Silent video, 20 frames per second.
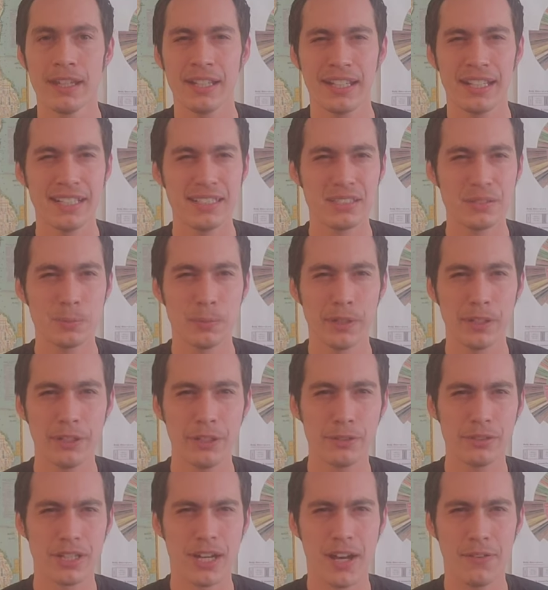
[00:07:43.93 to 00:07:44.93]
It's one of
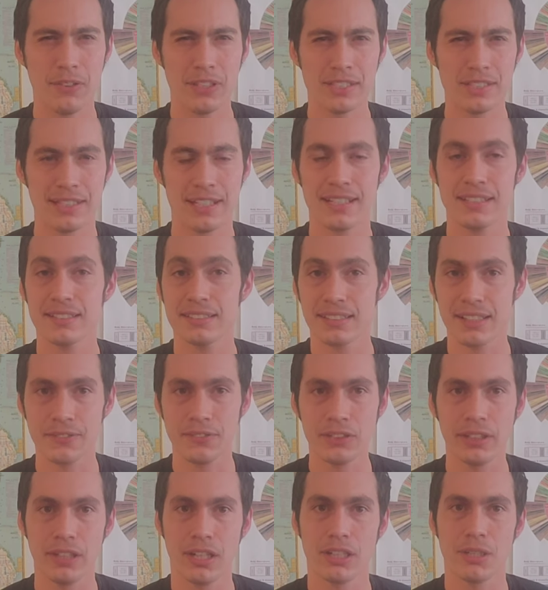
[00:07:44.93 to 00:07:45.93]
those coffees that's
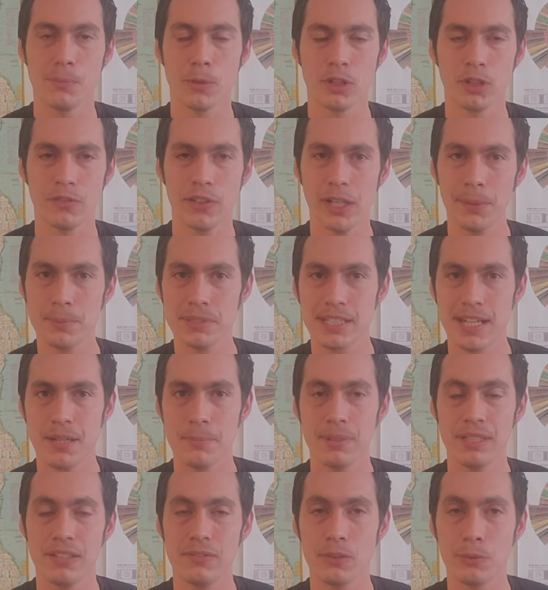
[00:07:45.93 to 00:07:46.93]
definitely on the more developed
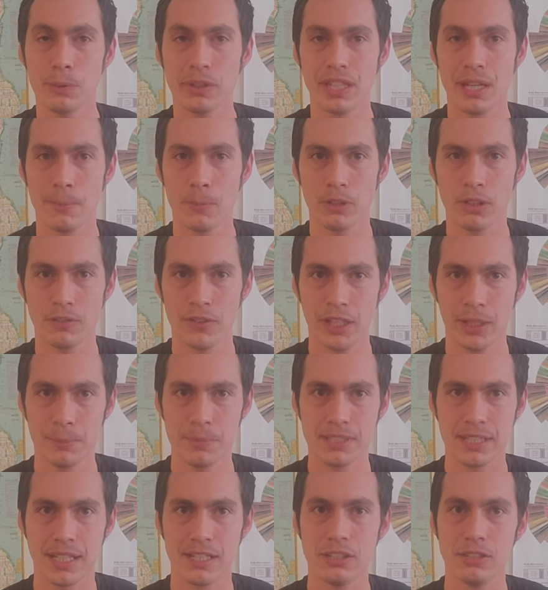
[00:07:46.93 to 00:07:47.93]
side, but even with that more
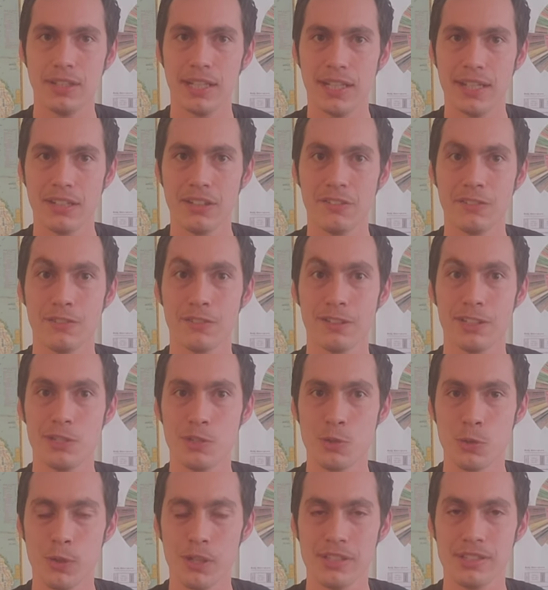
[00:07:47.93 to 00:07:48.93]
developed side, you can
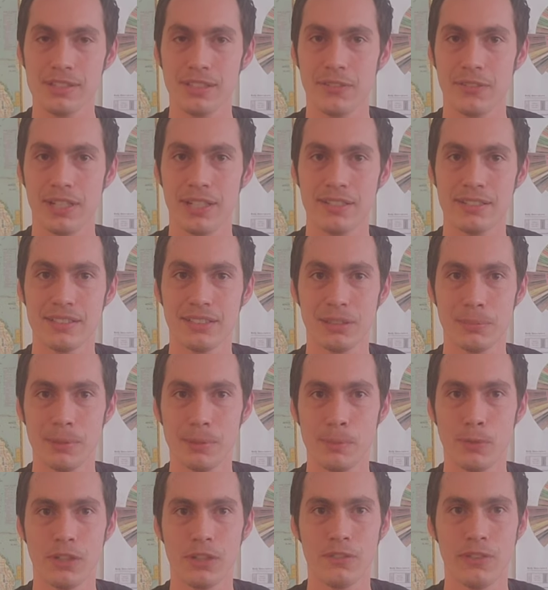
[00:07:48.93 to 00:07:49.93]
enjoy stuff that is a little
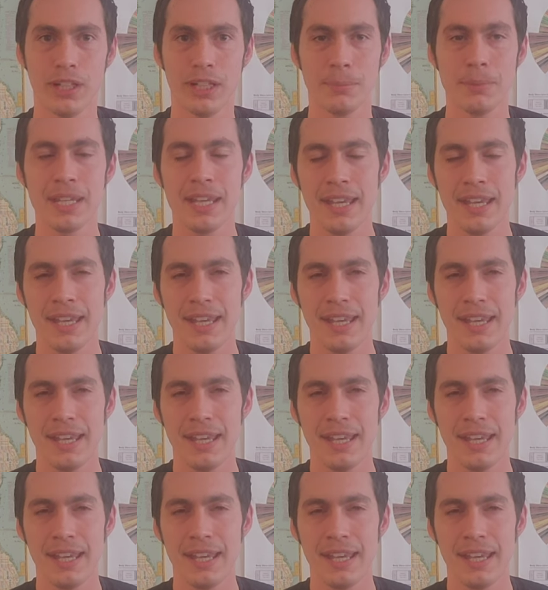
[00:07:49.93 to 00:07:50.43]
bit more developed.